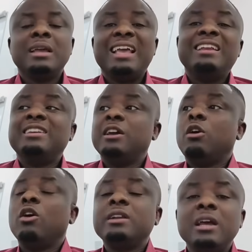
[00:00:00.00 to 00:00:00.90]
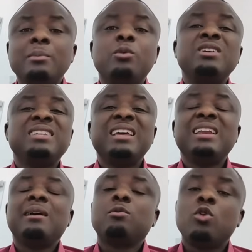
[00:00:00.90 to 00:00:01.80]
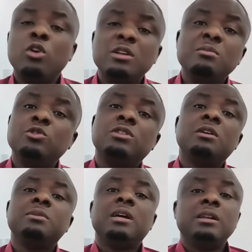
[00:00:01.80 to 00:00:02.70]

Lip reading: and the other employees ended up calling me to tell me that,